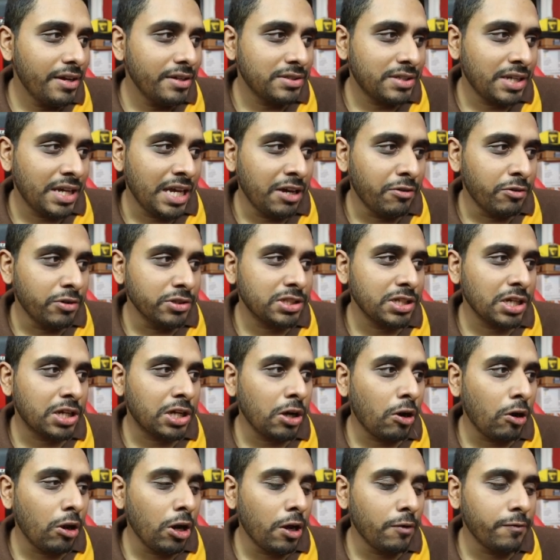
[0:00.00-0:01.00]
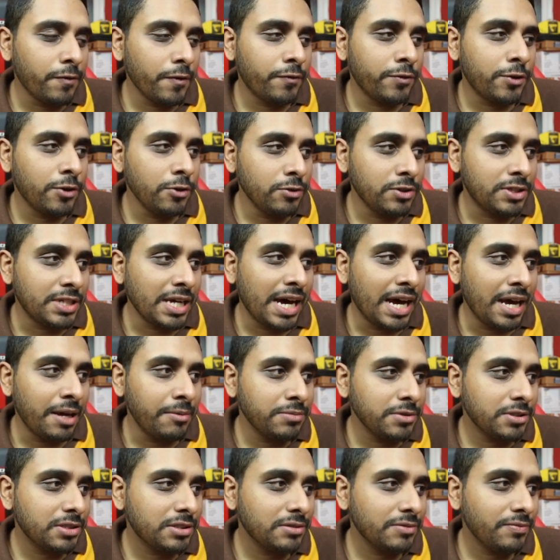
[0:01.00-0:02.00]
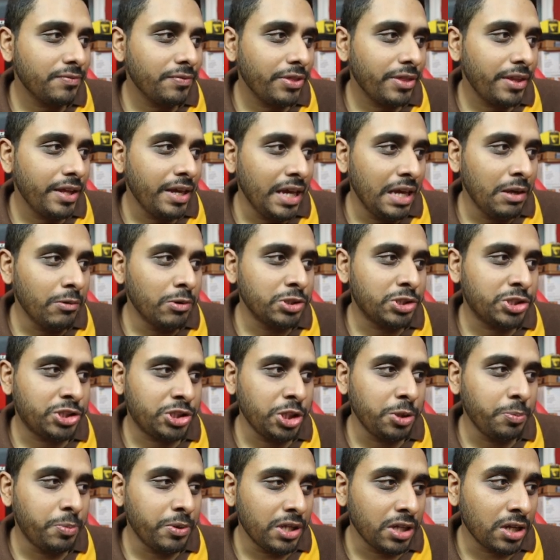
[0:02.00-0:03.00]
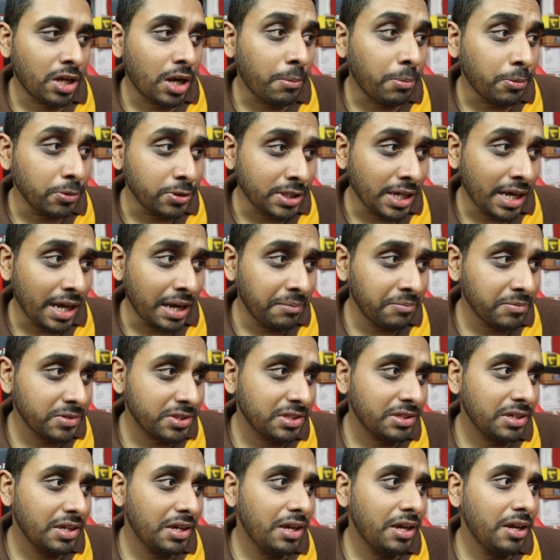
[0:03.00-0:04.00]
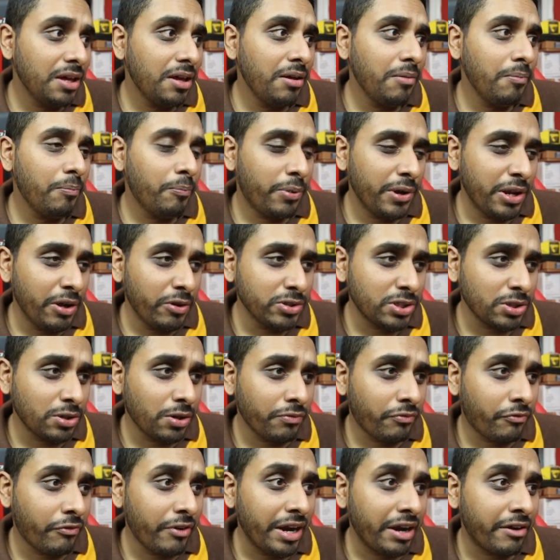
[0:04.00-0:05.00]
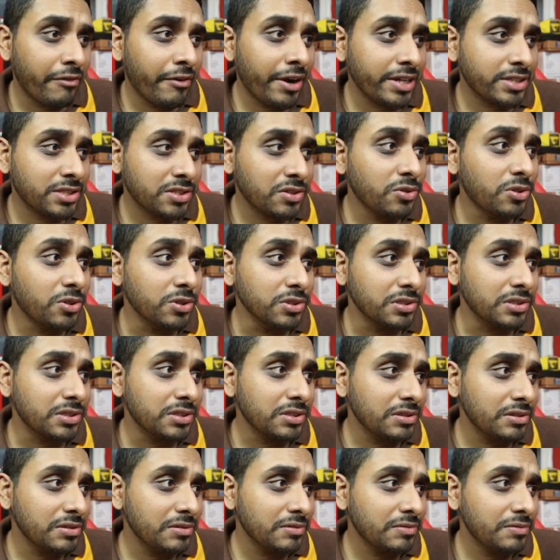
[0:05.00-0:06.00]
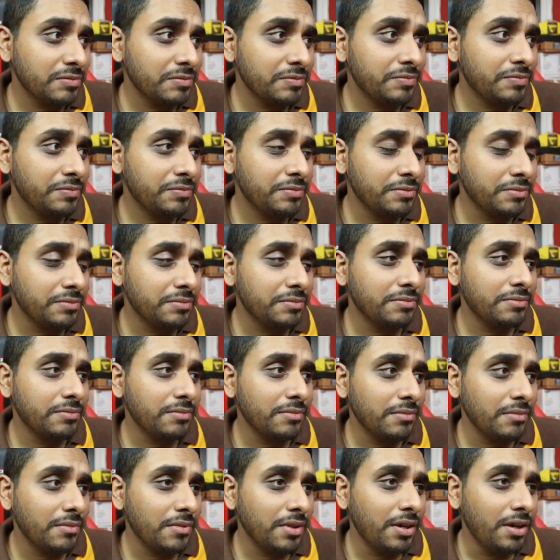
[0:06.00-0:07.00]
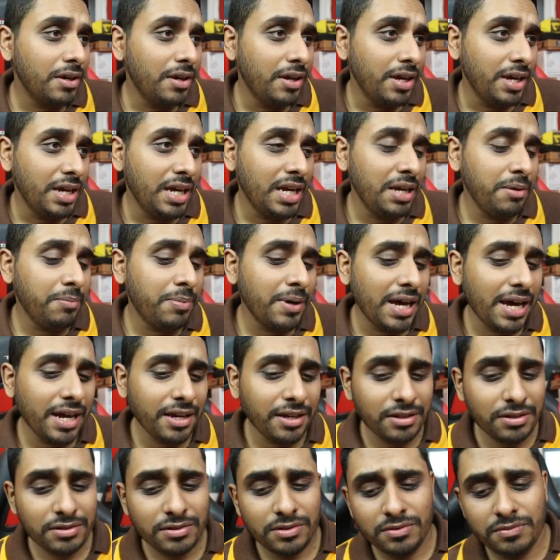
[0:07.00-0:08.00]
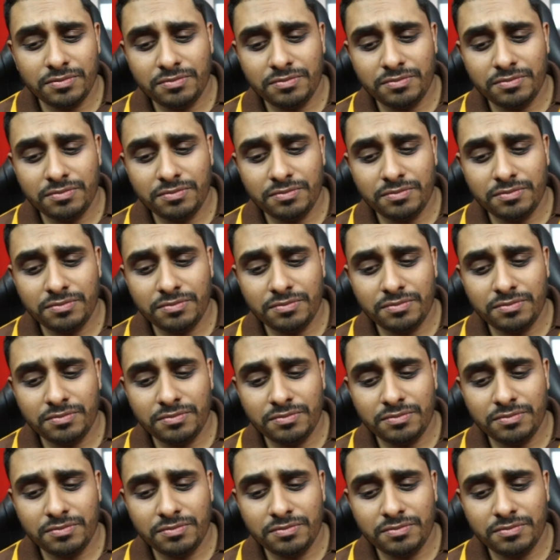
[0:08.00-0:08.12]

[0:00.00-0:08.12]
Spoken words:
So he was a goal off a few times. He was stupid a couple times. But he also got three correct scores. E-bag?